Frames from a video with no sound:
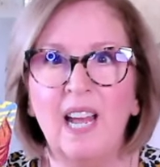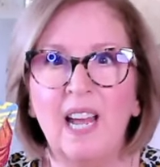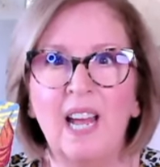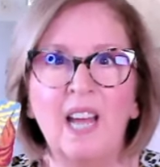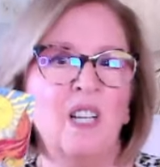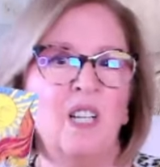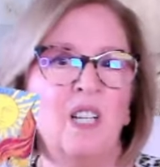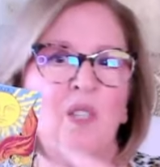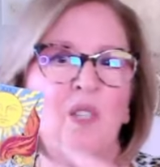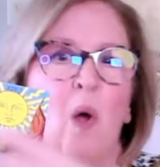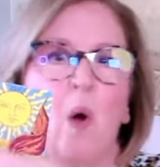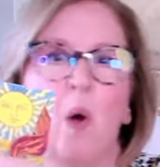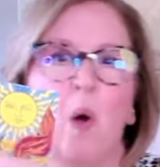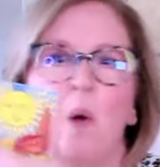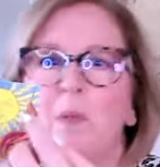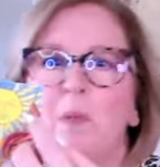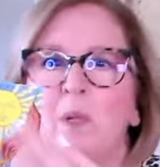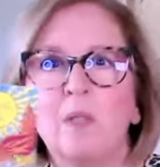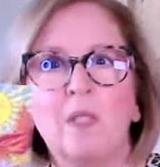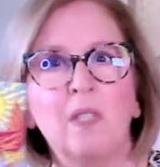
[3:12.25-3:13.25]
and it's
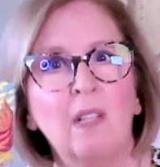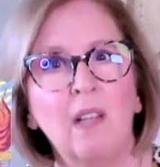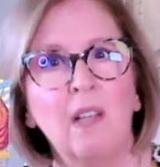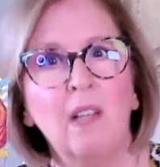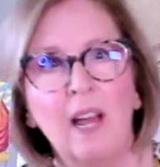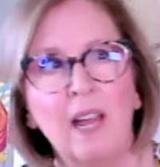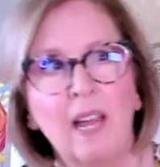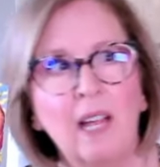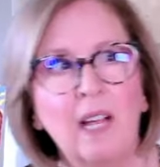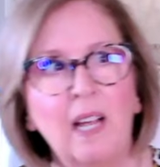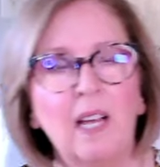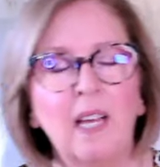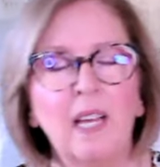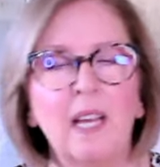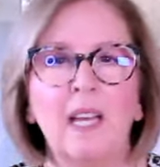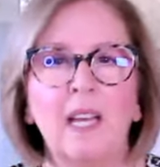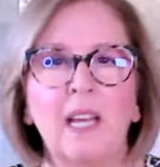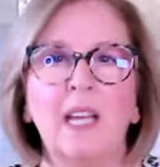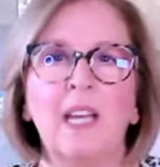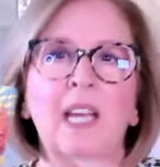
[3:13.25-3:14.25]
almost like
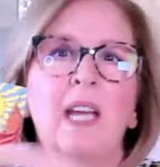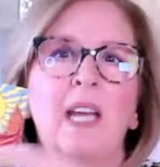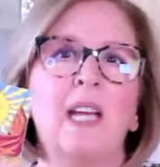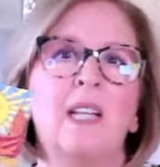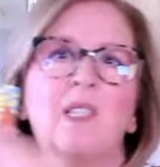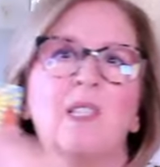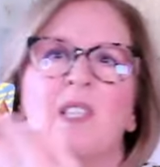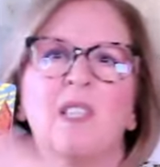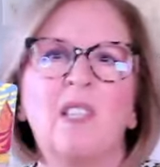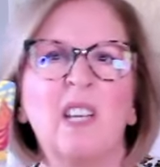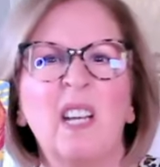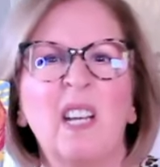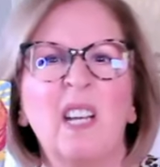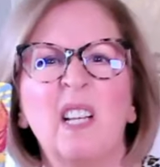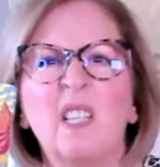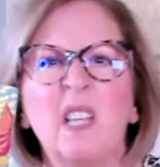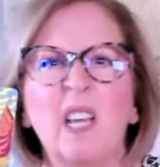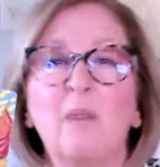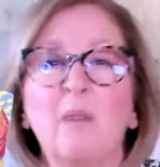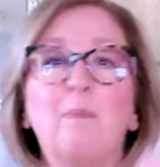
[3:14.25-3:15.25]
it's
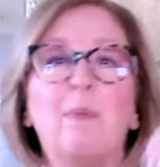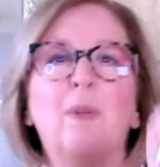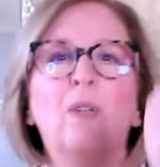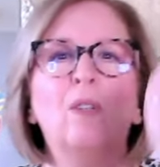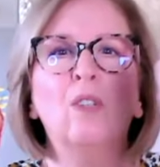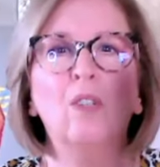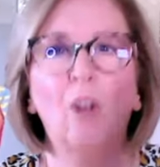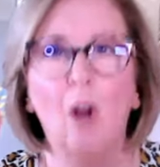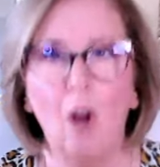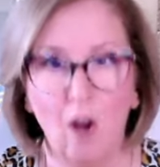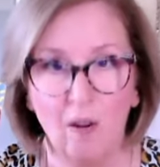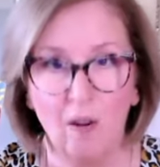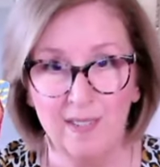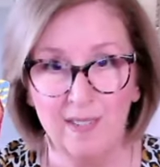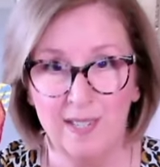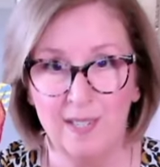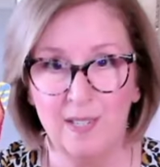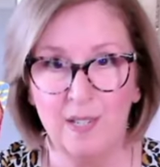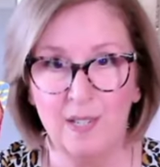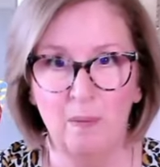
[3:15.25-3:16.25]
it, it
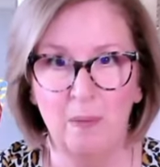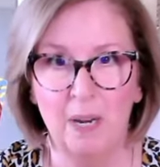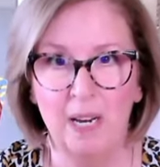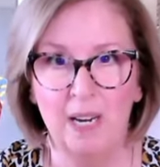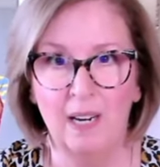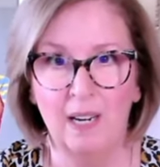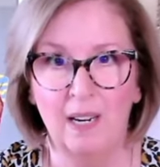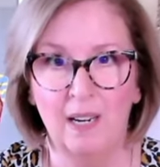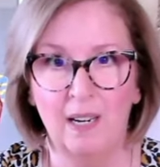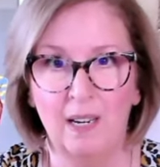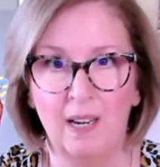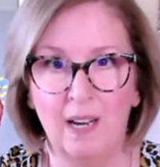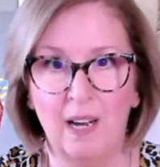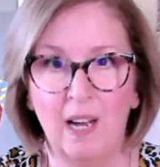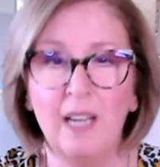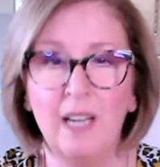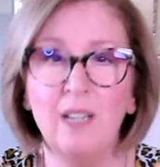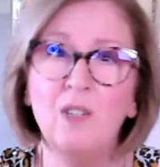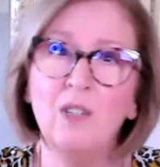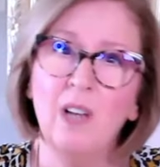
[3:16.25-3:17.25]
belongs to me
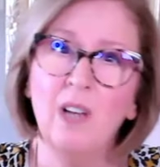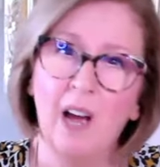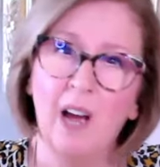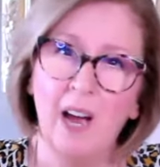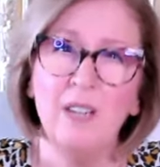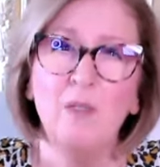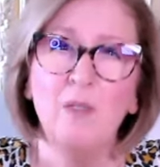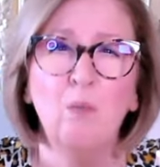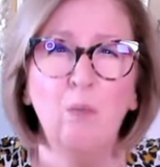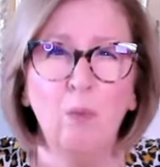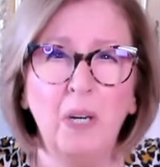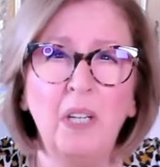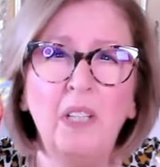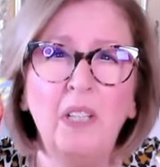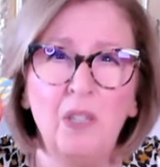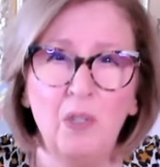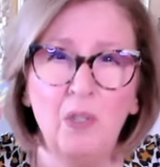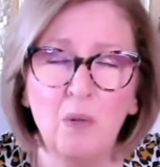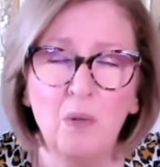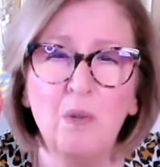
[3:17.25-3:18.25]
I, I
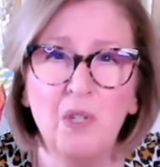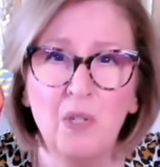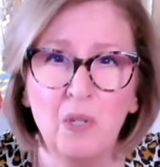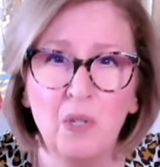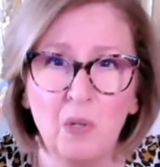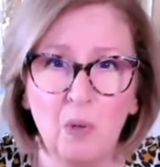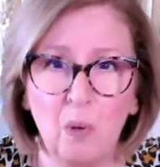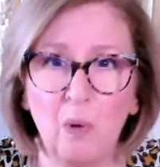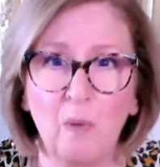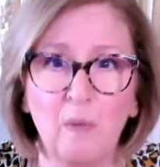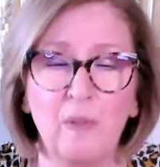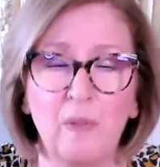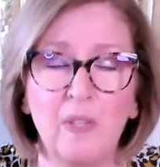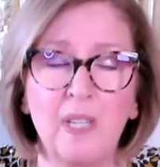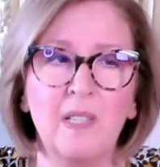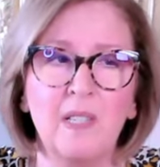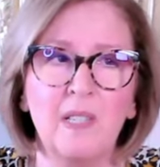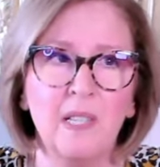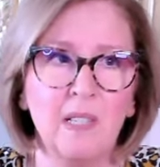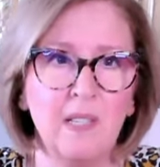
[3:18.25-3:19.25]
really do deserve
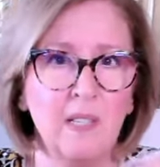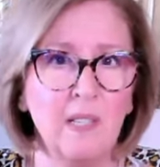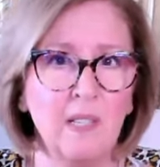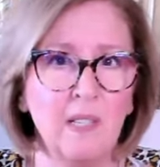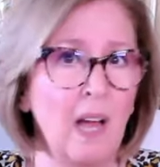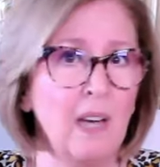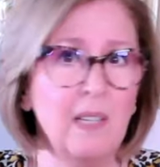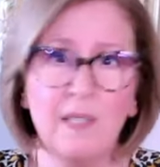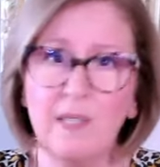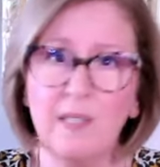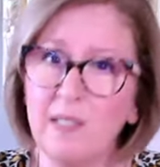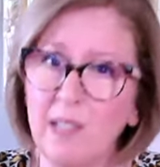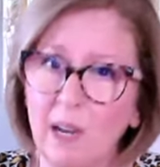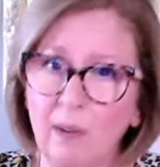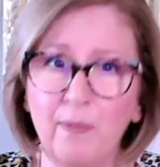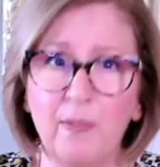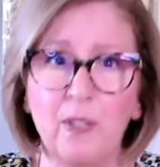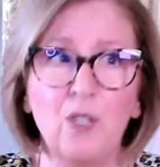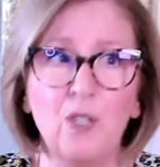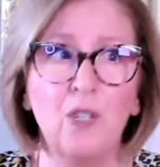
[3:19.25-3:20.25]
this. It's not a
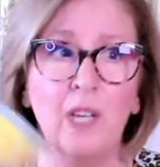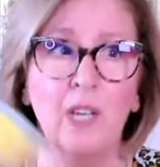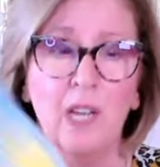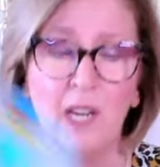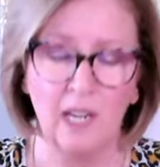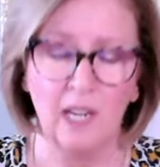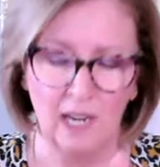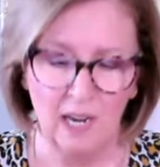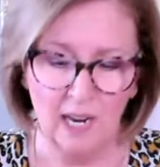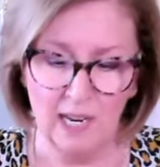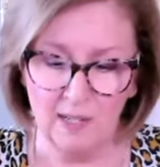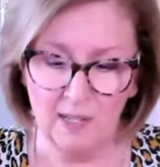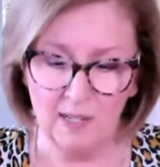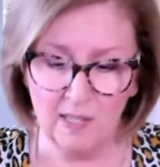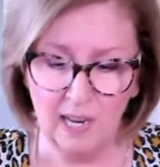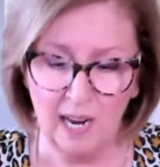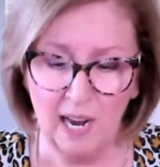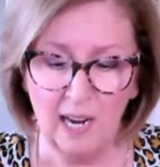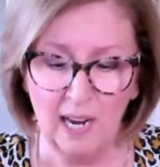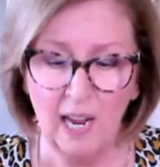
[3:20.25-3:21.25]
selfish thing.
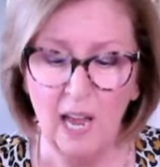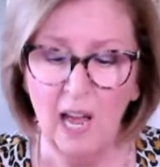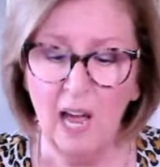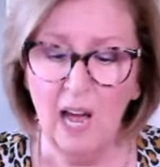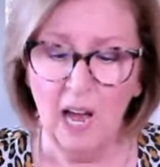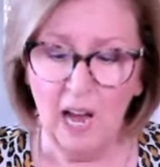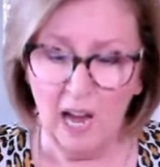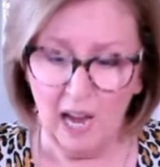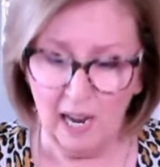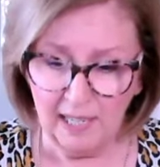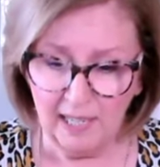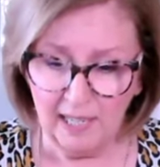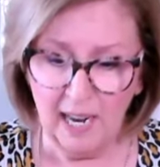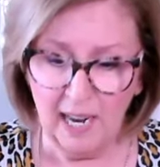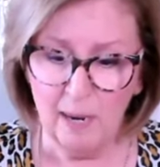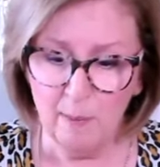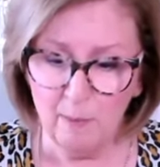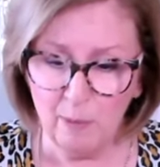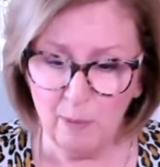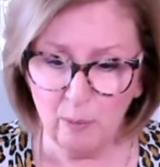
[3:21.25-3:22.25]
It's a, I
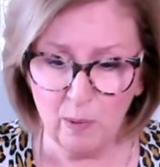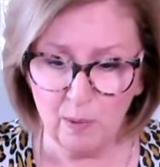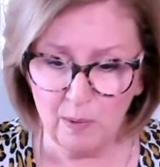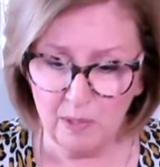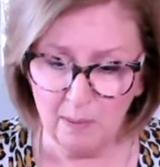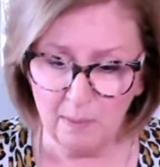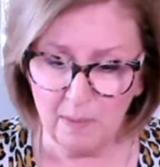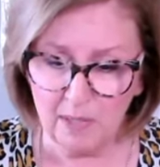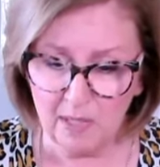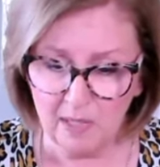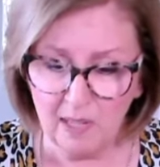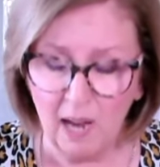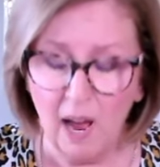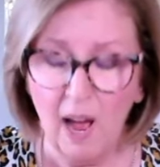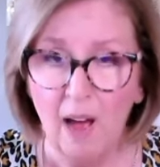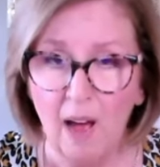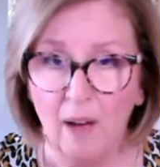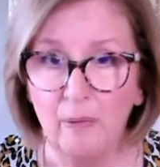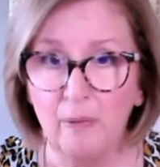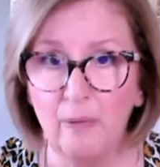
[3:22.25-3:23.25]
came through some
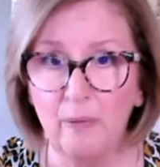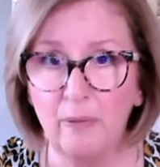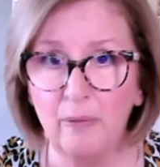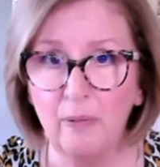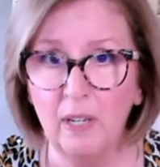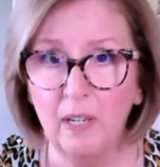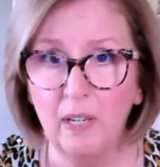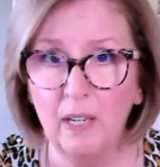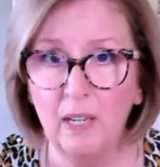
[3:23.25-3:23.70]
stuff